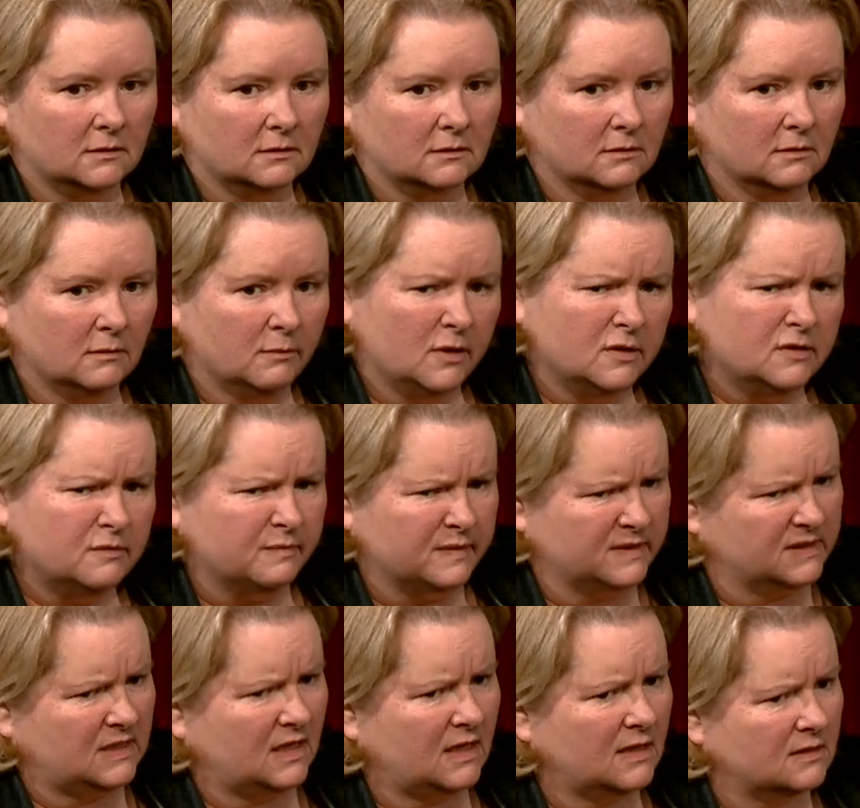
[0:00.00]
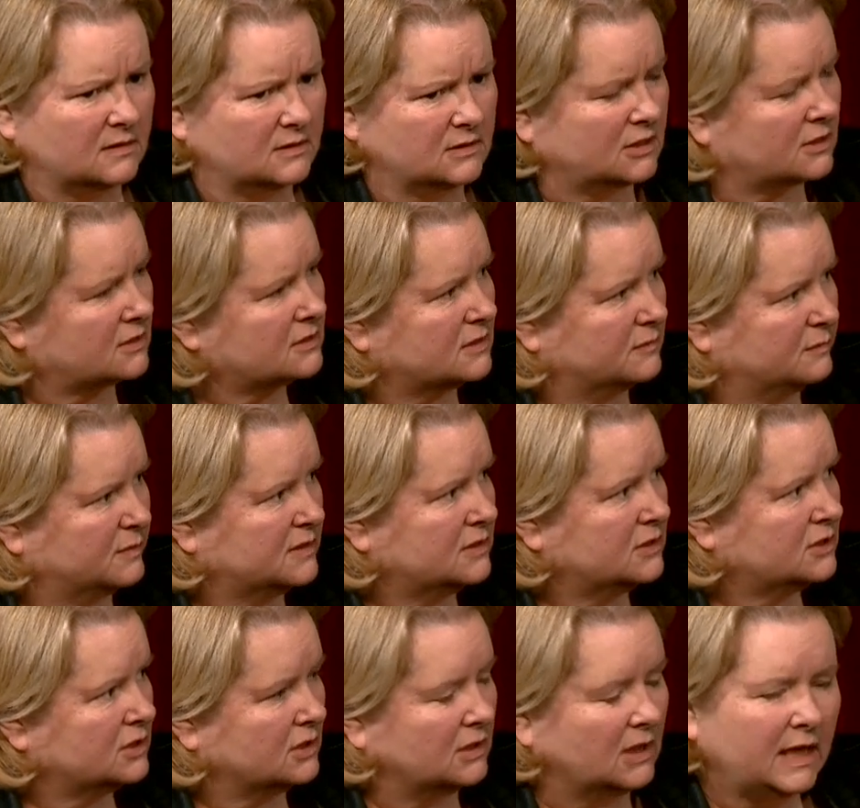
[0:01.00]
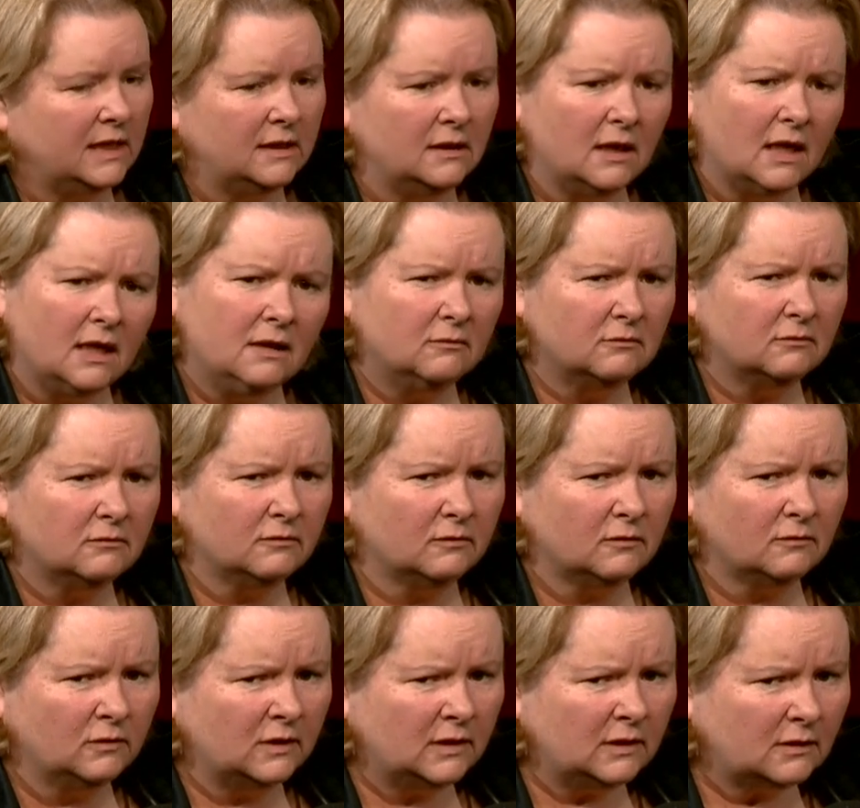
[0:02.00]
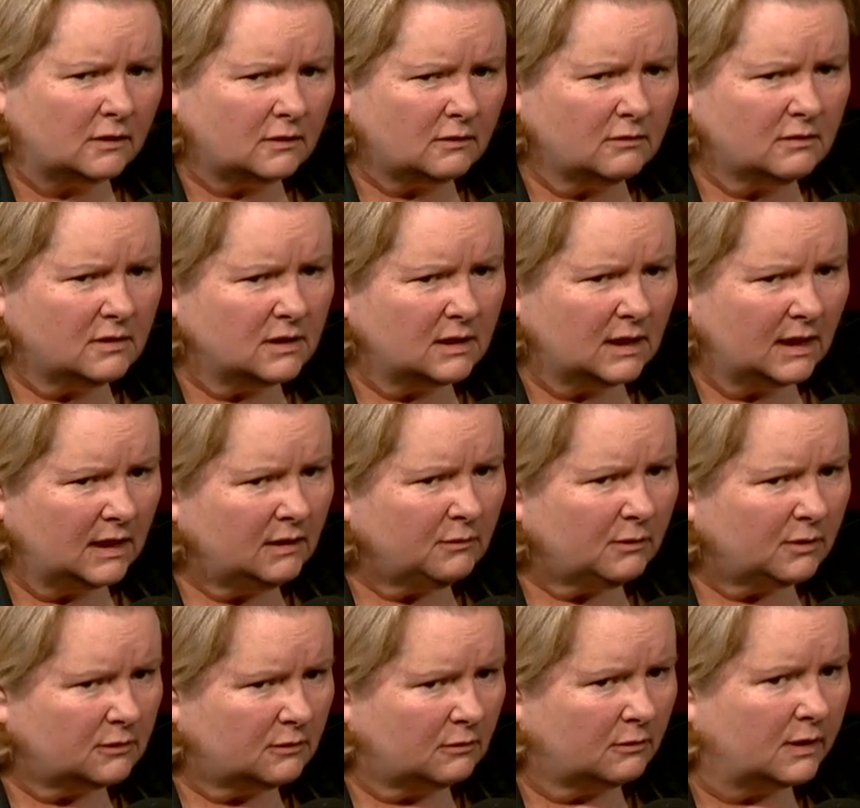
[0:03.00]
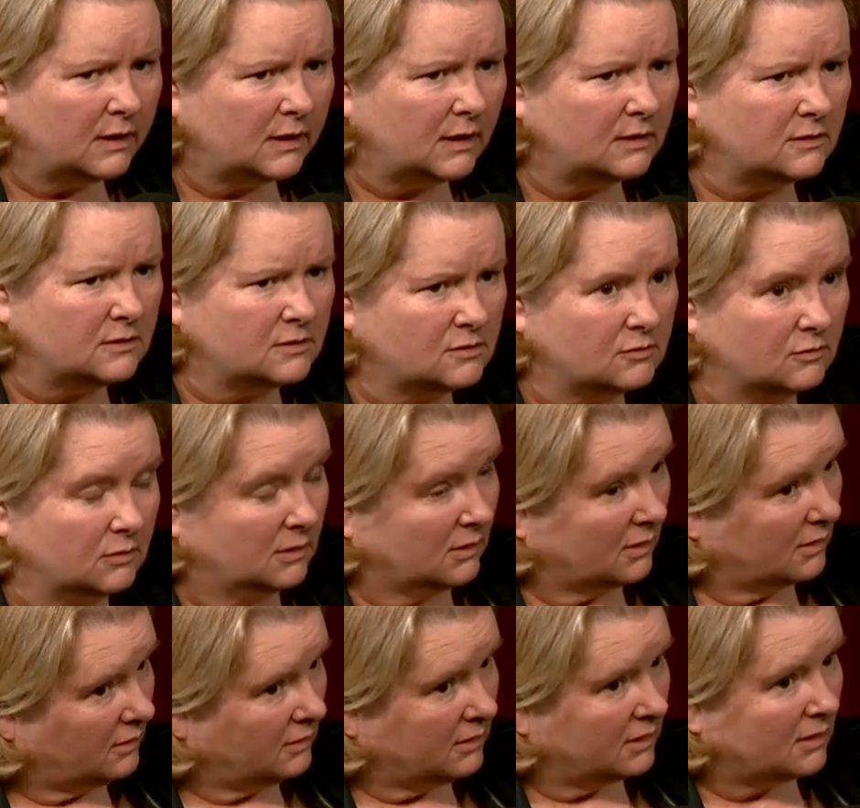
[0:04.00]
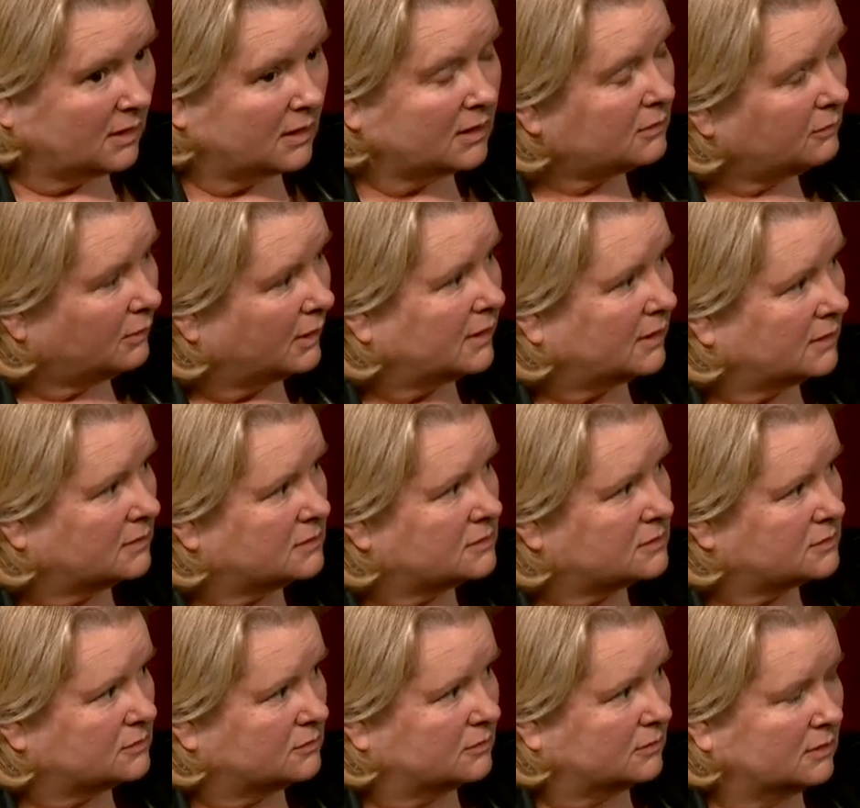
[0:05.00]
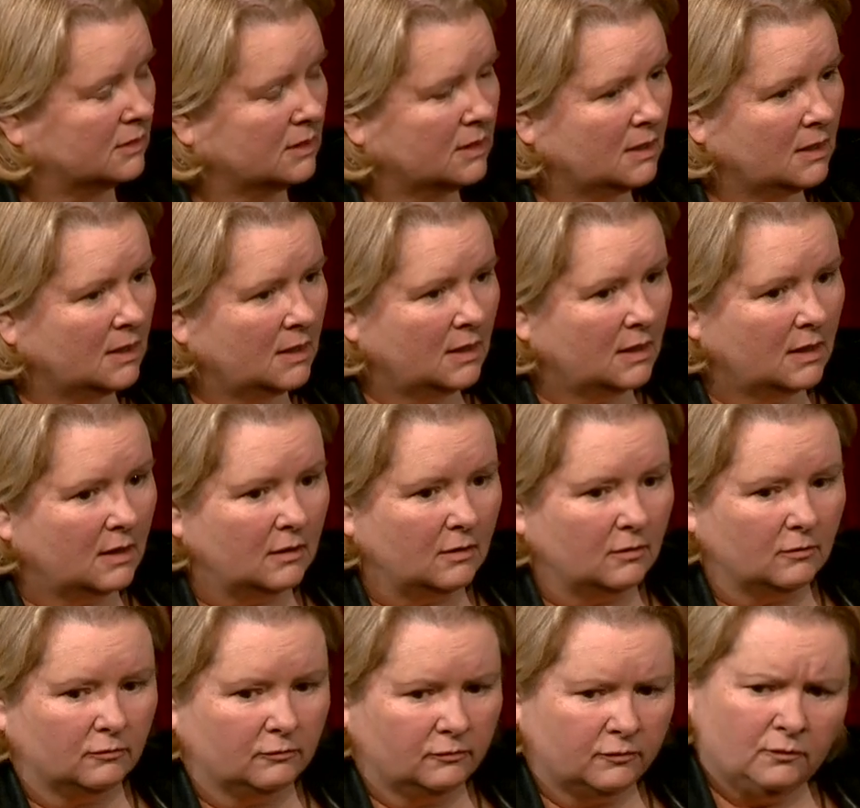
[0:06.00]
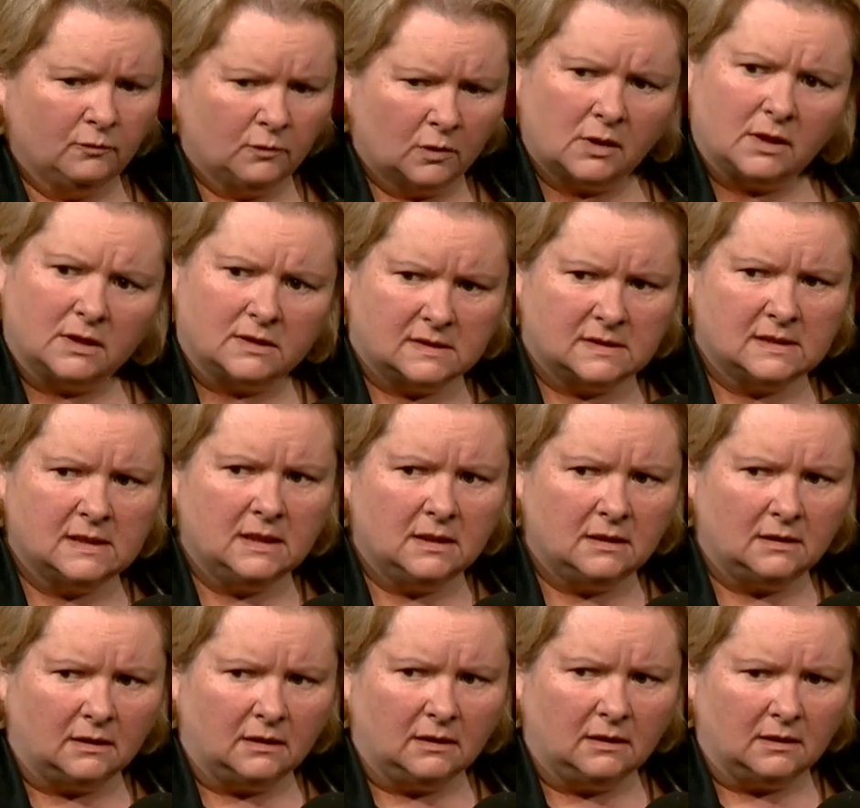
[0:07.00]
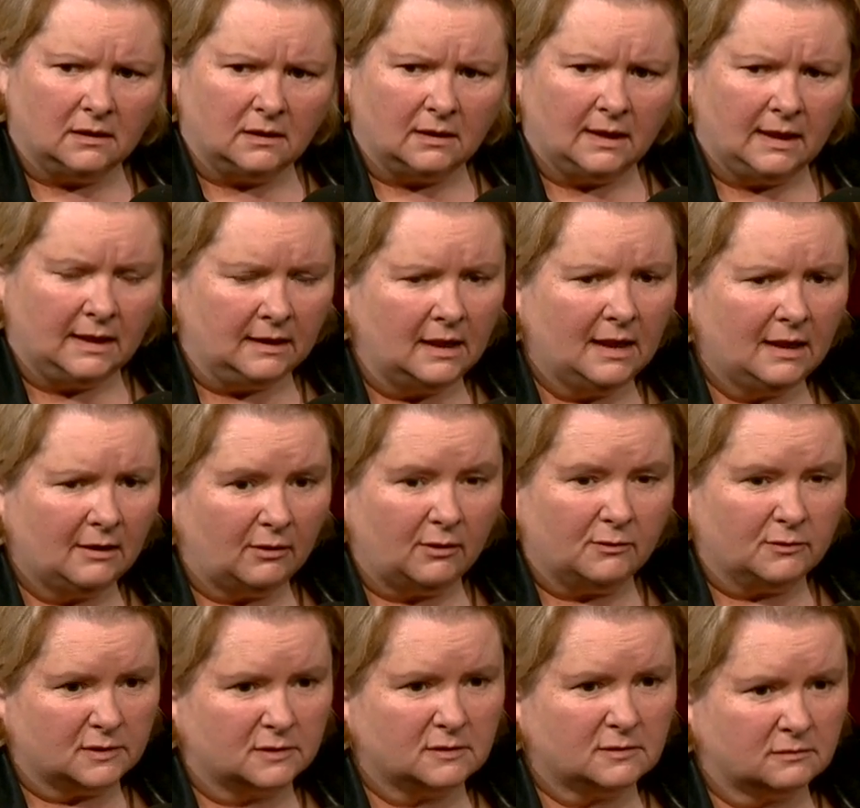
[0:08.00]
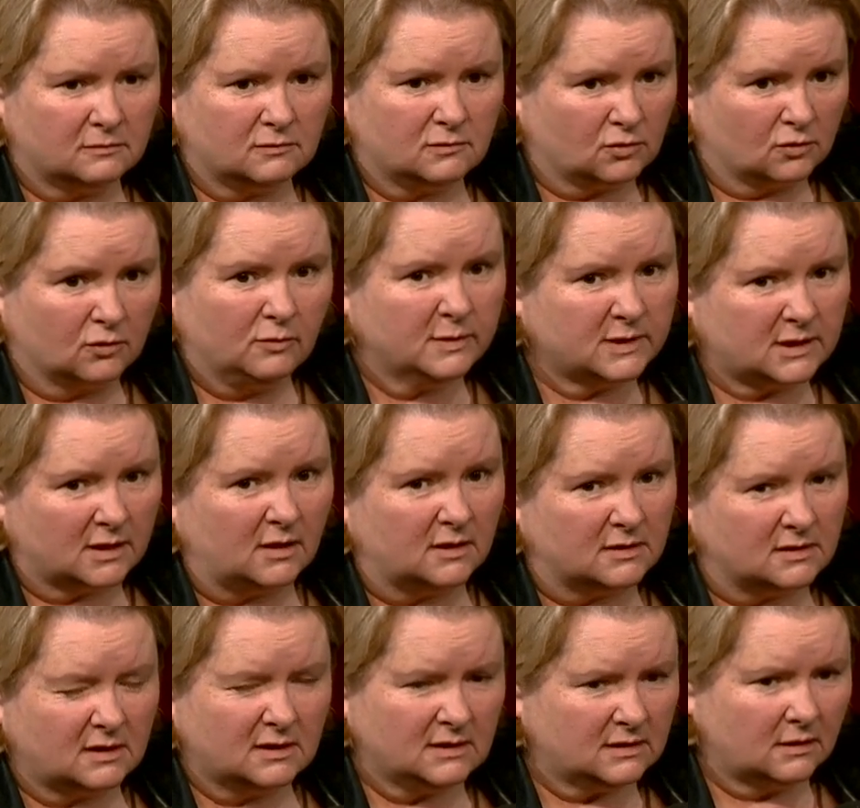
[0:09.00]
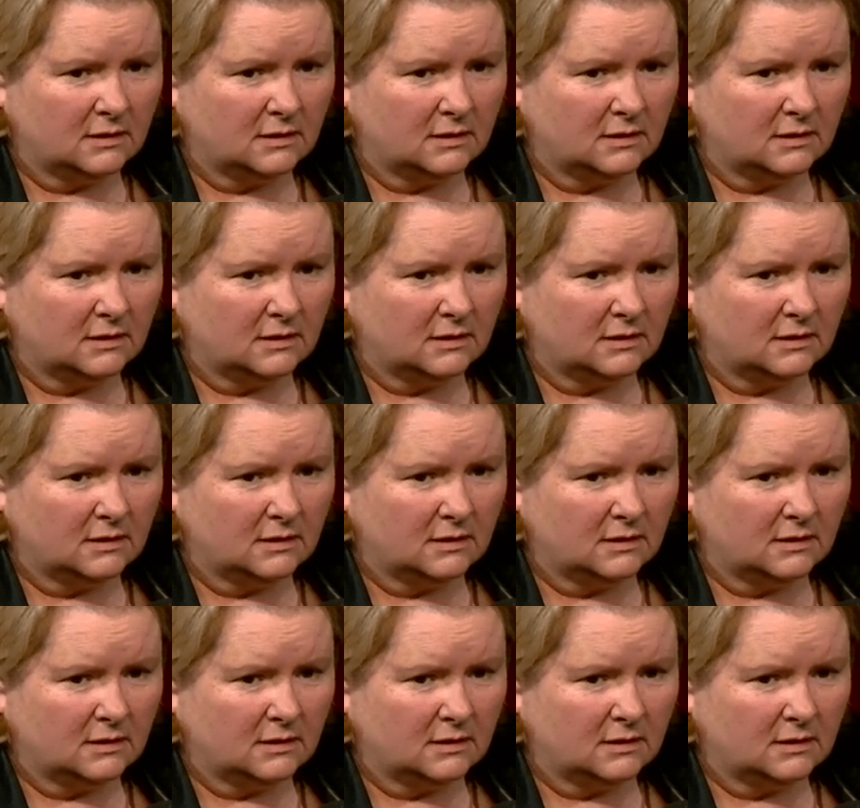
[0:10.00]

the most bizarre juxtaposition. And and really, I don't think anyone quite understood, and I don't think I quite understood what I'd seen and, and how I was traumatized.